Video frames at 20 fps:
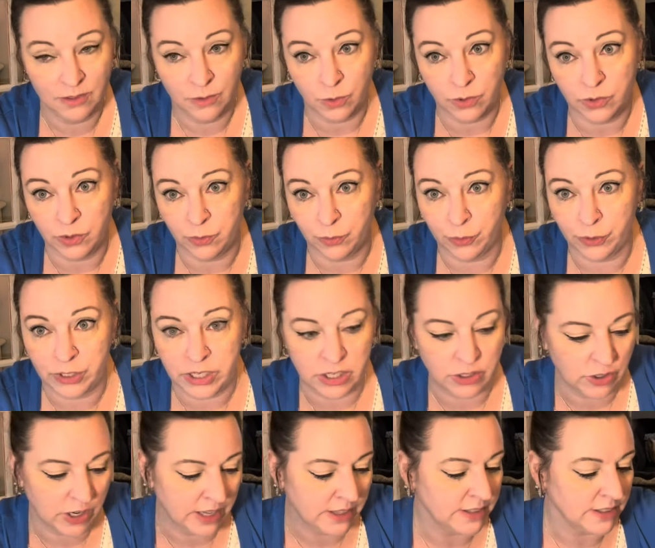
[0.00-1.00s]
There's a free
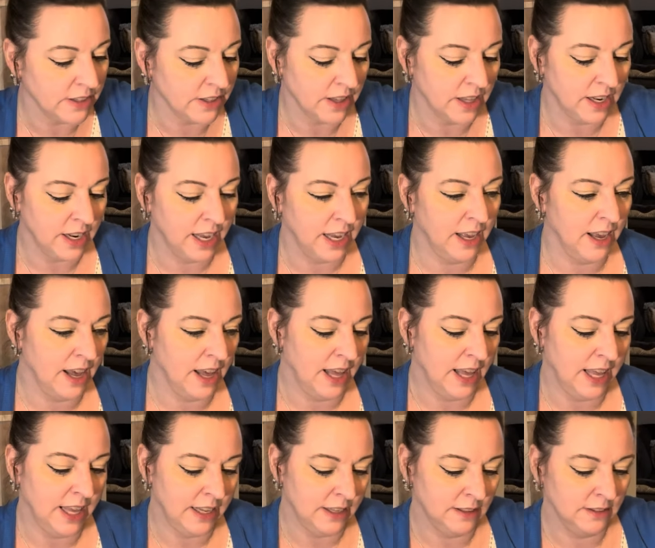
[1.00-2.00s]
dresser that I
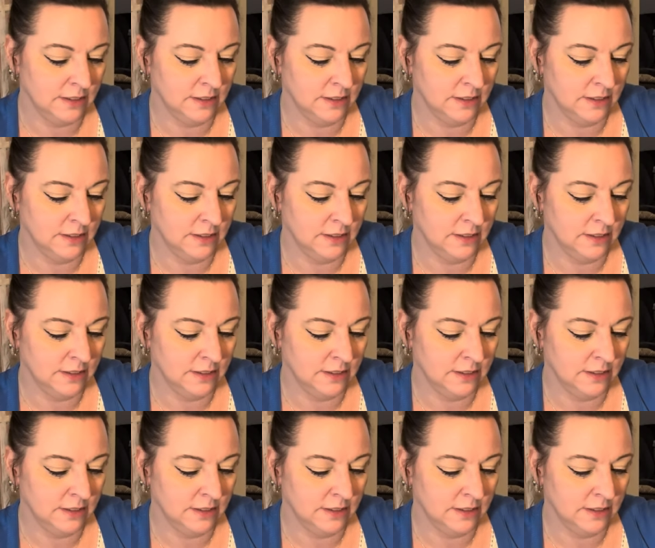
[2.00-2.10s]
got.